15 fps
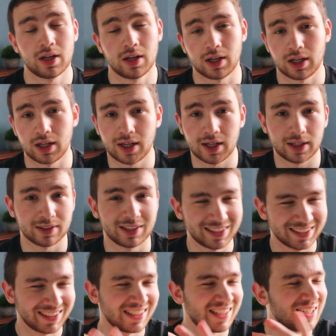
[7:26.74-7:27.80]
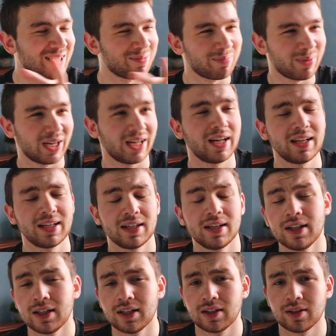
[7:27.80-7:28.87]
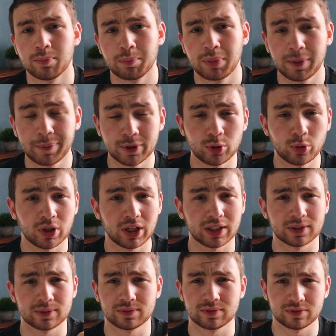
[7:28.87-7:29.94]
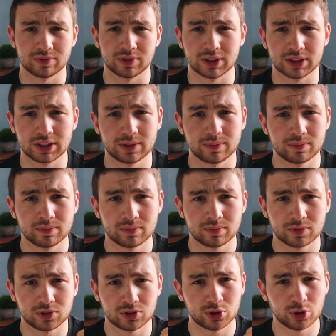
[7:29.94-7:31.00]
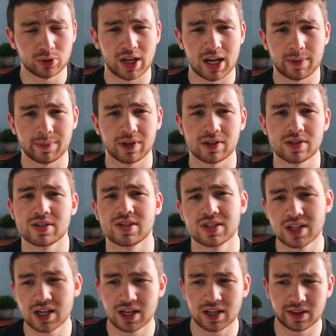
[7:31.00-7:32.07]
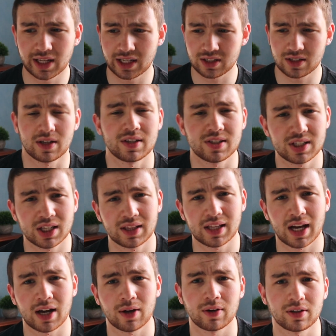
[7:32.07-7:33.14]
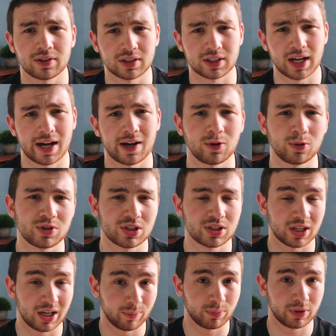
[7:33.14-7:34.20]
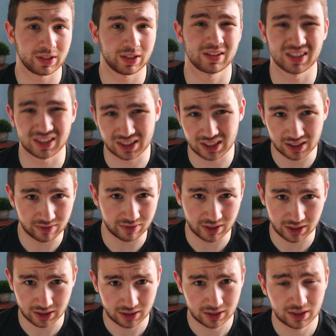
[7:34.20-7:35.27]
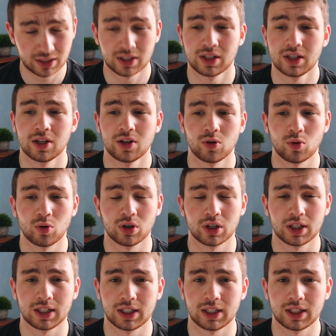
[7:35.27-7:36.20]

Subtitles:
But people who are really true gamers that sit down on their couch and play on the TV, or